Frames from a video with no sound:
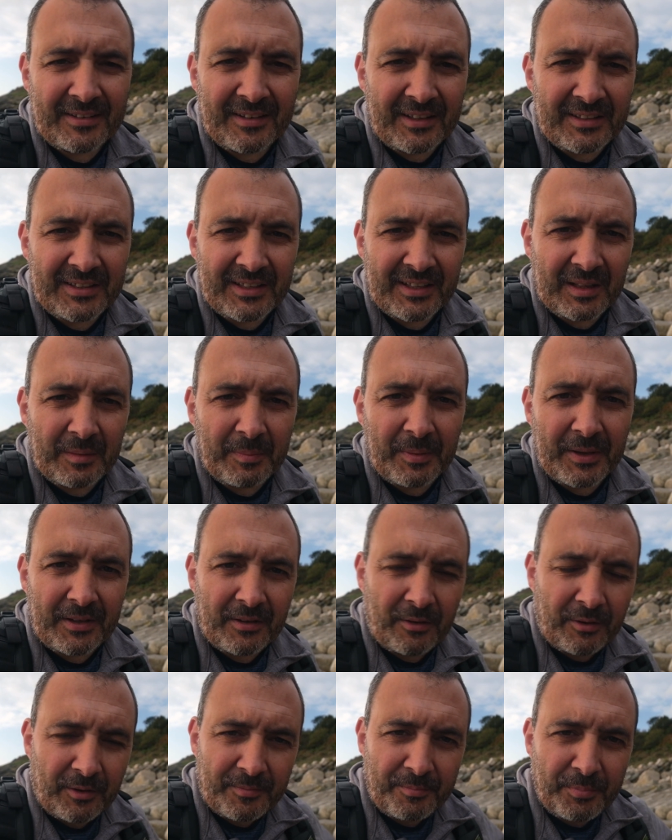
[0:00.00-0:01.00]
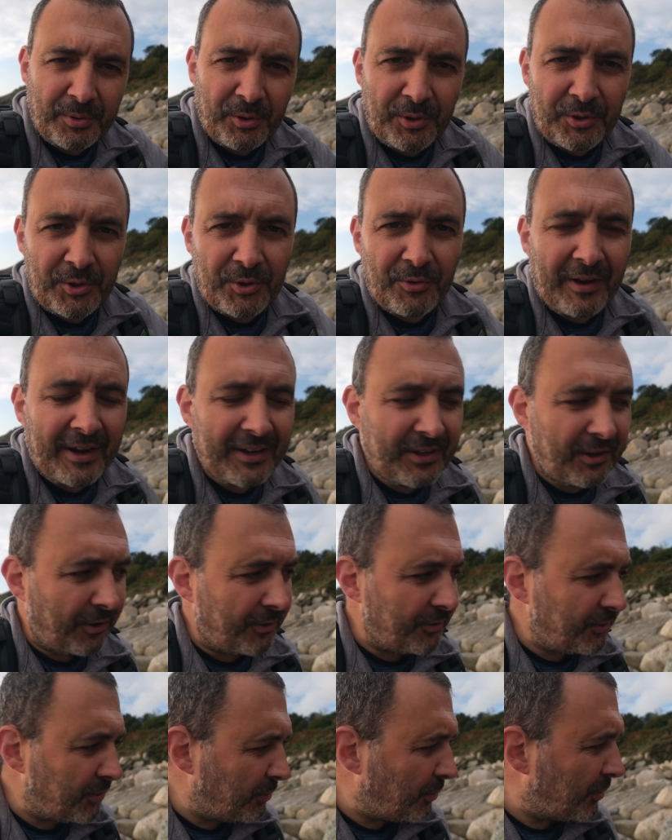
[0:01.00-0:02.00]
a little bit or pulling your eye
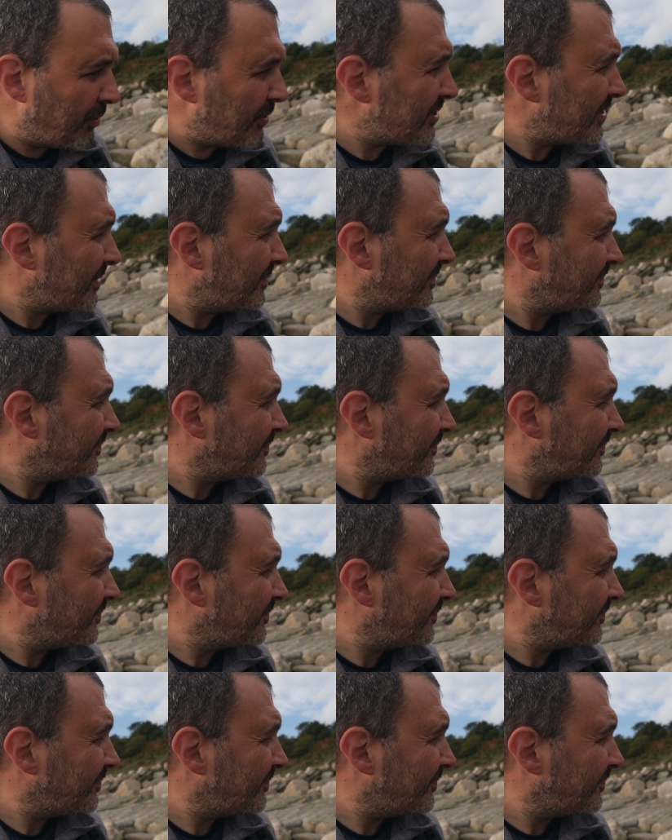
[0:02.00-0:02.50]
down towards it.